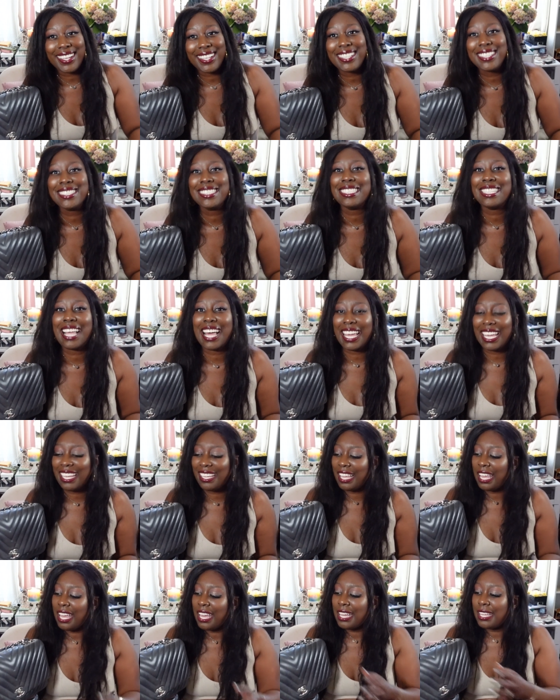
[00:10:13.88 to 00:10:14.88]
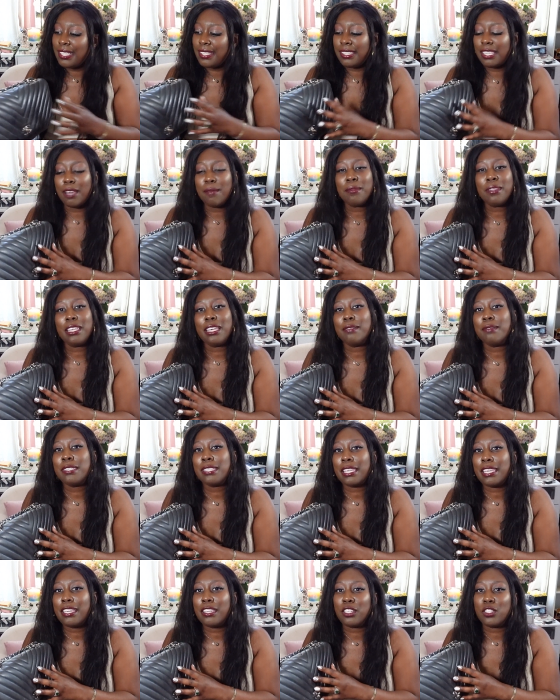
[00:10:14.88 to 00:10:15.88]
is like. Some
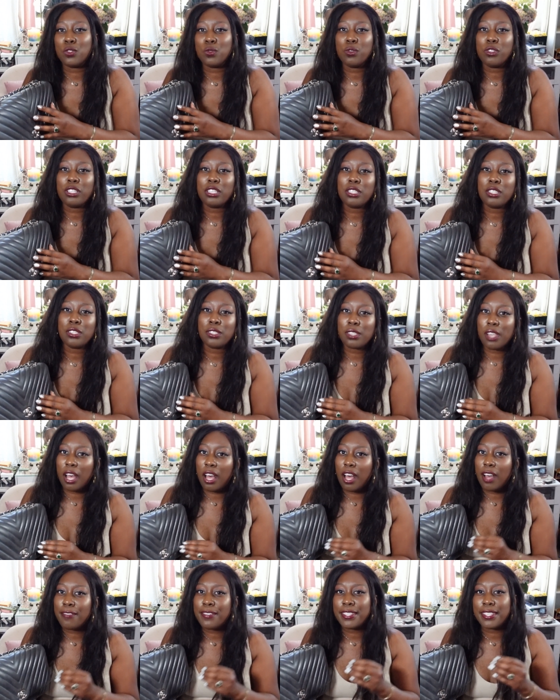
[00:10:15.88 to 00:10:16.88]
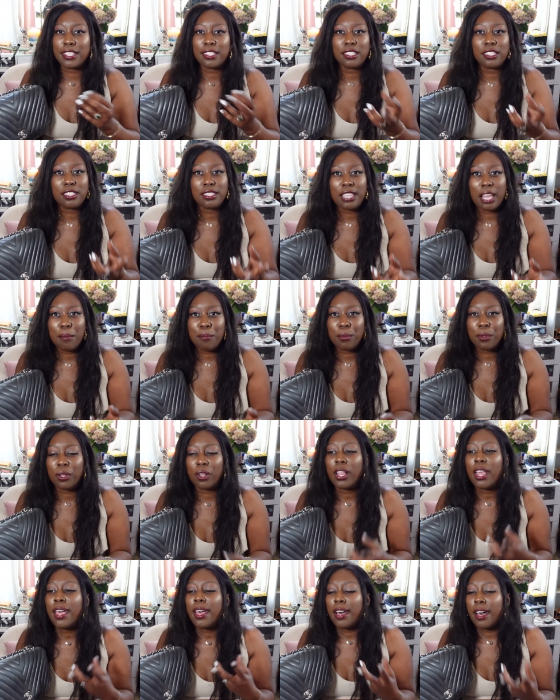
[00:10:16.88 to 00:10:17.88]
lambskin is really soft and
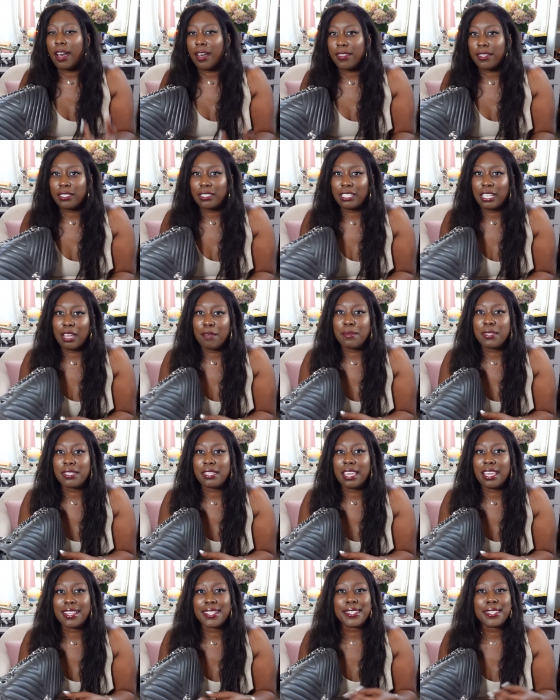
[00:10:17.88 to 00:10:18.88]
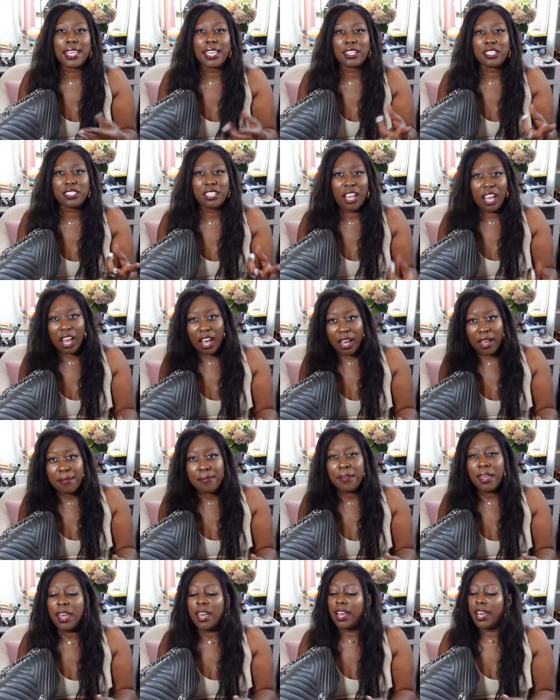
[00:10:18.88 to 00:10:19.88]
supple. Other lambskin is like
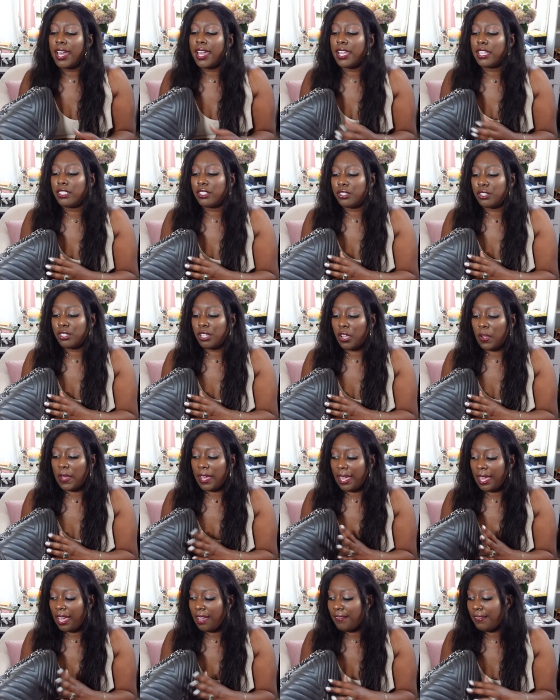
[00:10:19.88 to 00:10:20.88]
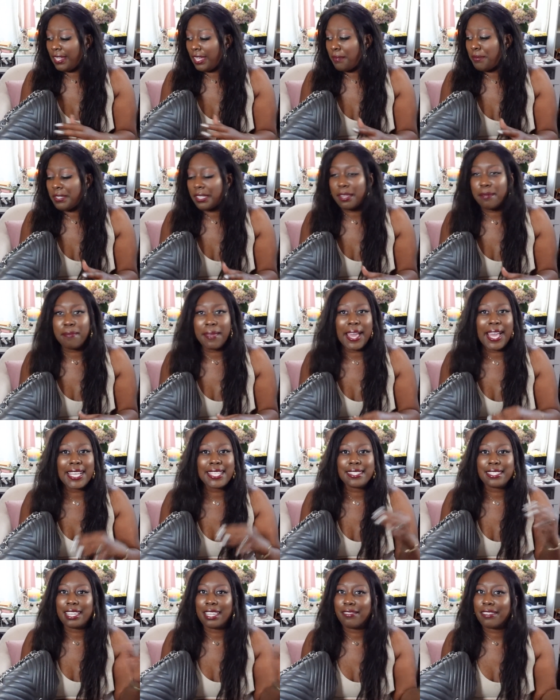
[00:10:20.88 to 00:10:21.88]
tough. And so I have lambskin
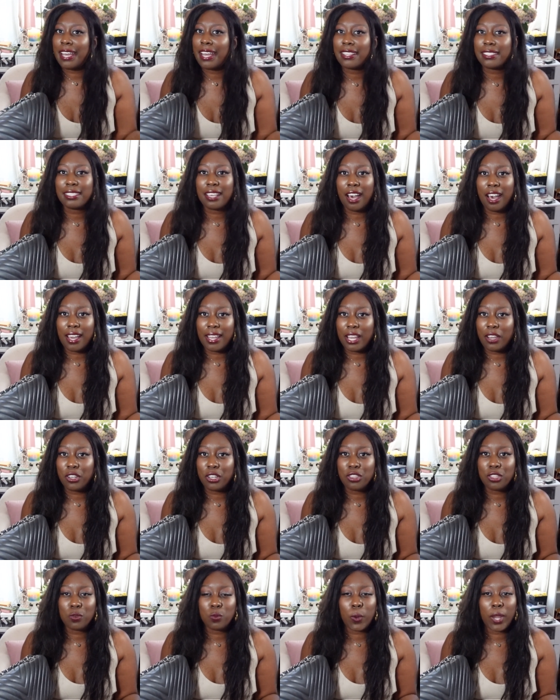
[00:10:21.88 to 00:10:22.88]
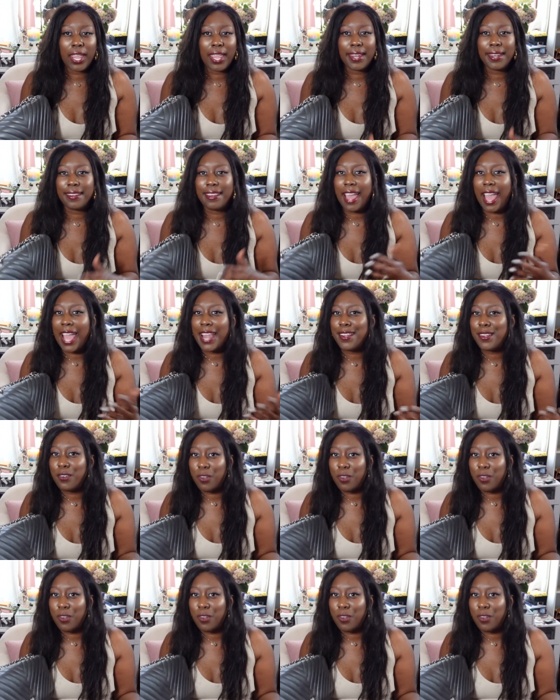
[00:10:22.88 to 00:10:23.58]
bags that I've gotten caught out in the rain and had